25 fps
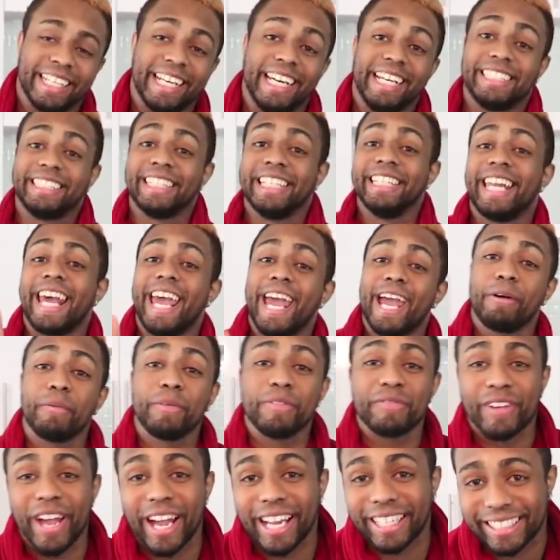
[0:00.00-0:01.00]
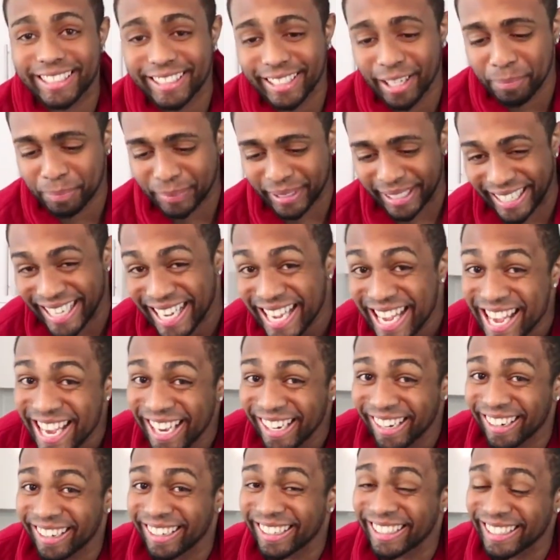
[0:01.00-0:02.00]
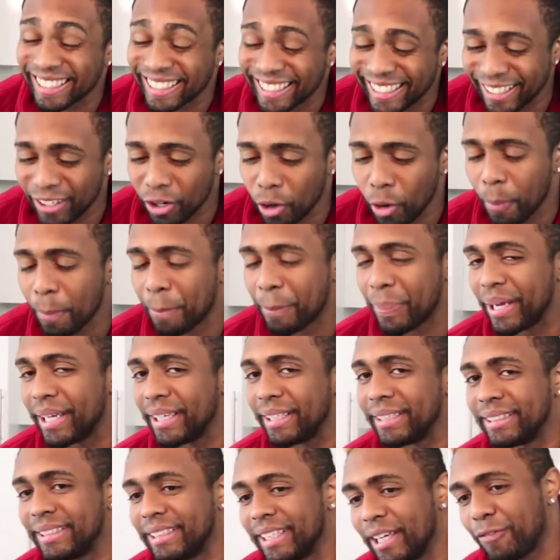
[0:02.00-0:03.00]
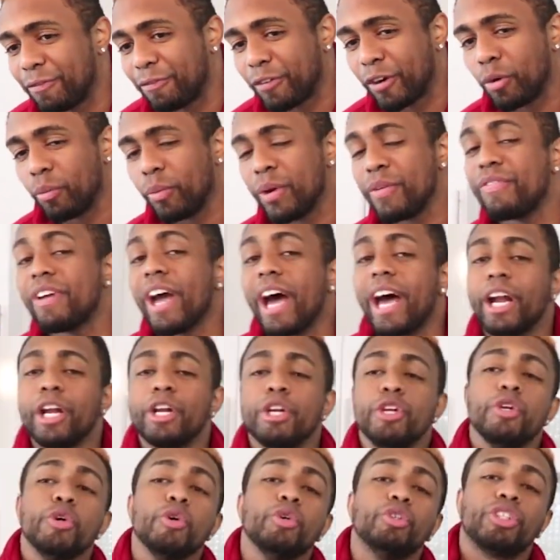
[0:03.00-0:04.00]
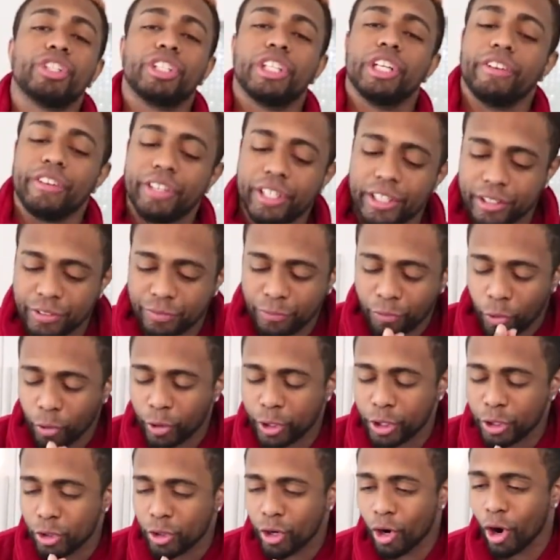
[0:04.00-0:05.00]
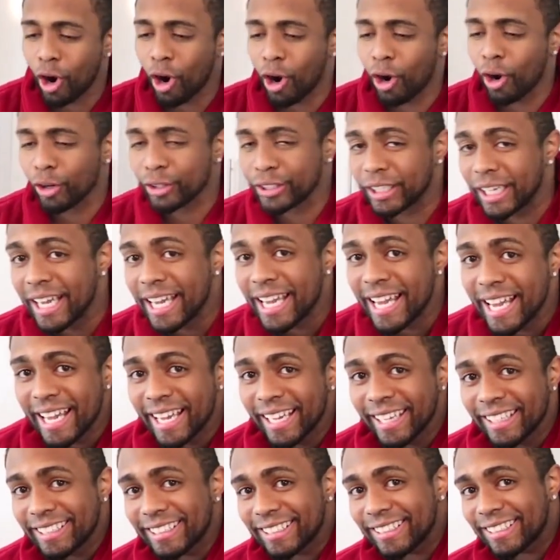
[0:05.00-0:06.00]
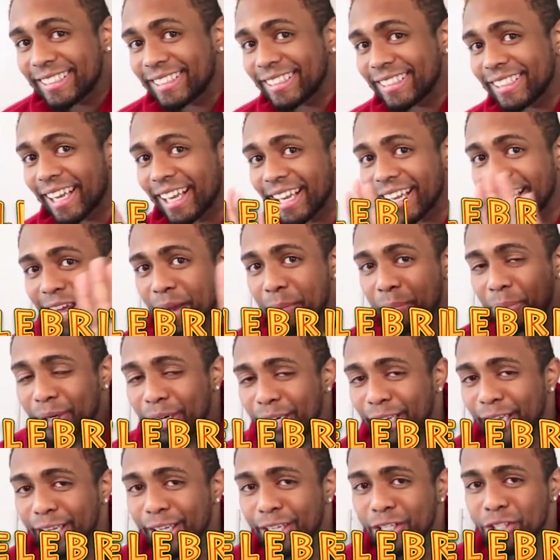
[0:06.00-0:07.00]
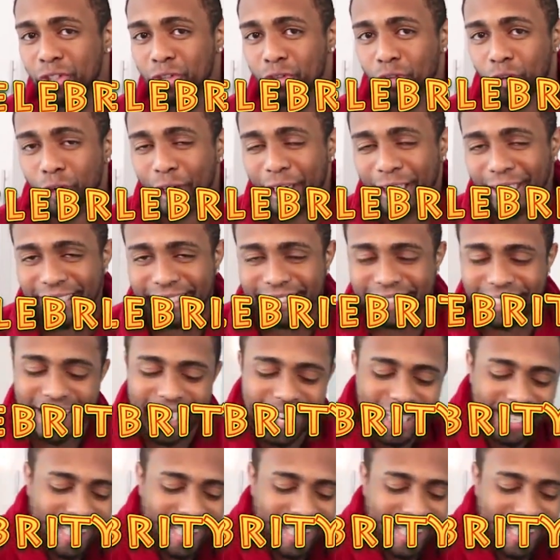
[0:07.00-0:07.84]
today. Today we've got something a little bit different. We've got a new series for you called Celebrity Drinks.